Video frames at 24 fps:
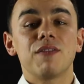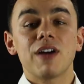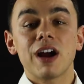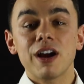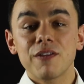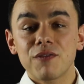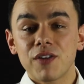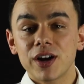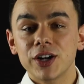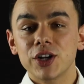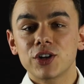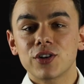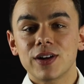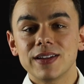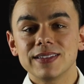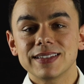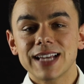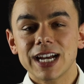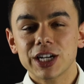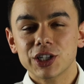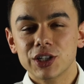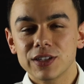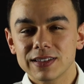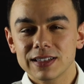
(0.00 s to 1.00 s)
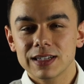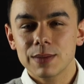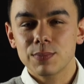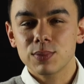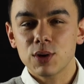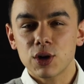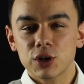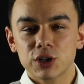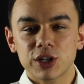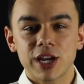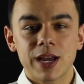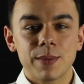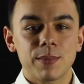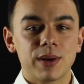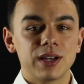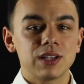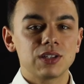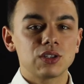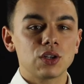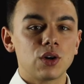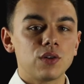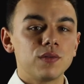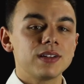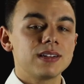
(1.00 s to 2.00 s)
verify the transactions in the blockchain by
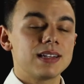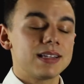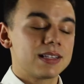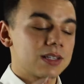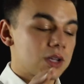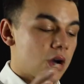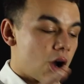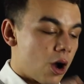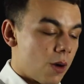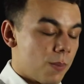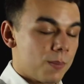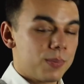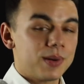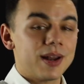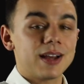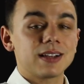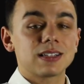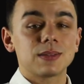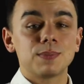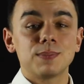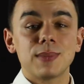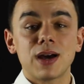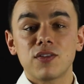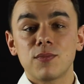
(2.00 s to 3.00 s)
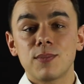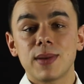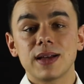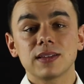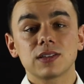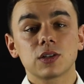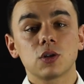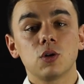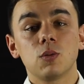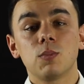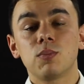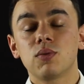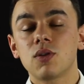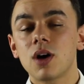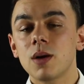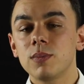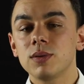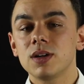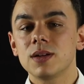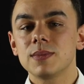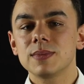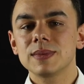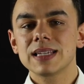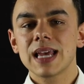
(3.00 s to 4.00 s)
solving these complex mathematical
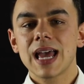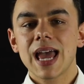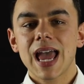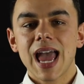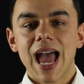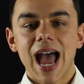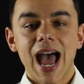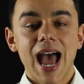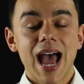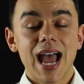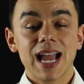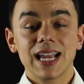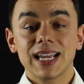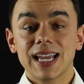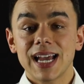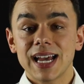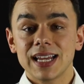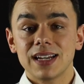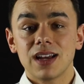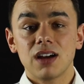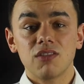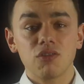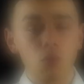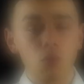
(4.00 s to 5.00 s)
problems and get a